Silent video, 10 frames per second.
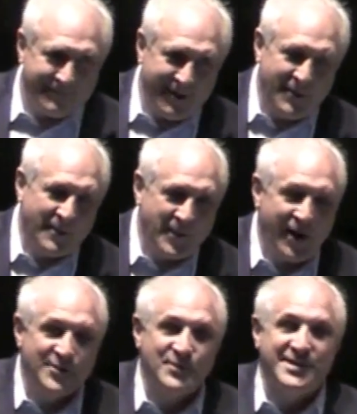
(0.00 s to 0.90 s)
their
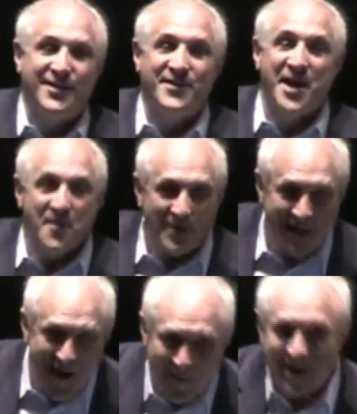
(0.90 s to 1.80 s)
parents were telling them when
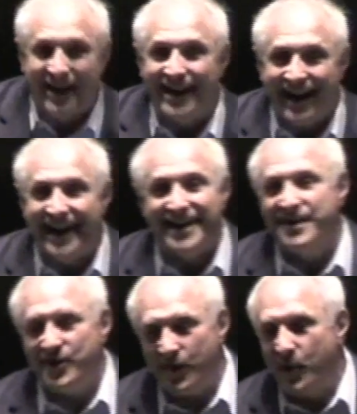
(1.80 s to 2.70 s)
they were a kid,
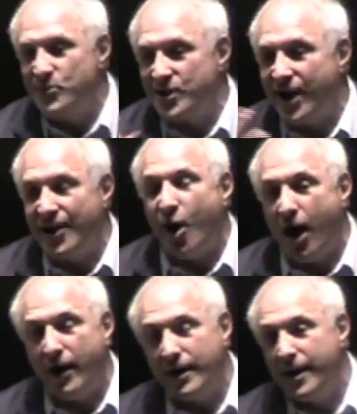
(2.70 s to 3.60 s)
and it goes on and
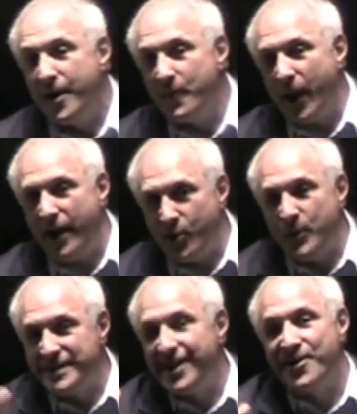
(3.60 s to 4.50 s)
on. And you'll
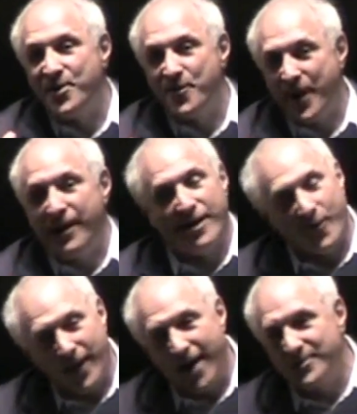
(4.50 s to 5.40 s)
be telling your parents,
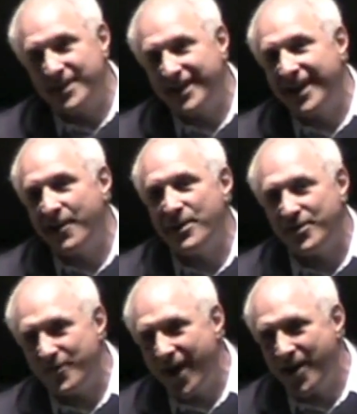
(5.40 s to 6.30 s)
when I was a kid, I went
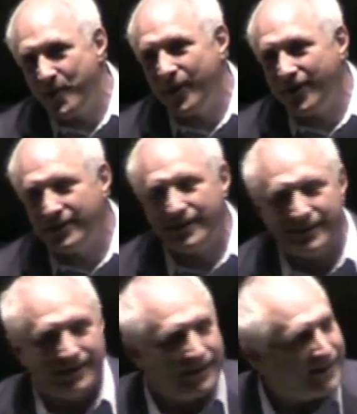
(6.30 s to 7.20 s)
to Vanderbilt, and
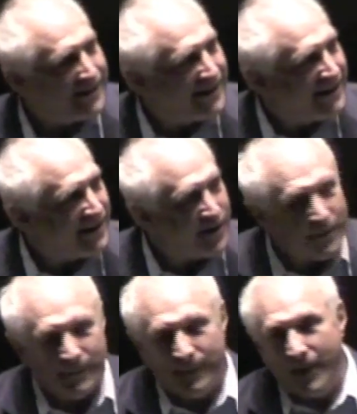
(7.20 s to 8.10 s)

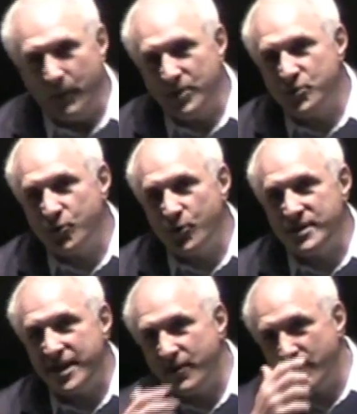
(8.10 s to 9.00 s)
I went to school with
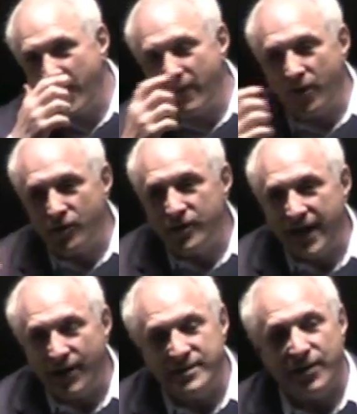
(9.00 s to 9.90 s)
$7,500.
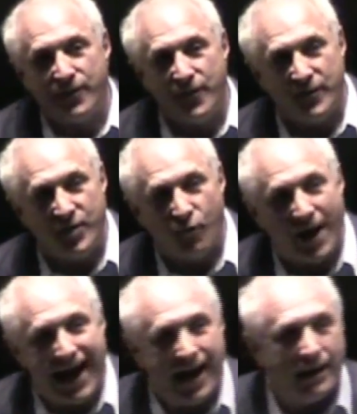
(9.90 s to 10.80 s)
Now it's like $50
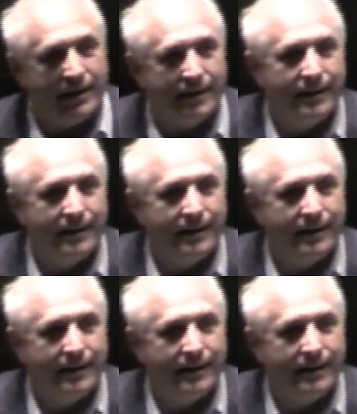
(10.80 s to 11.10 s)
grand.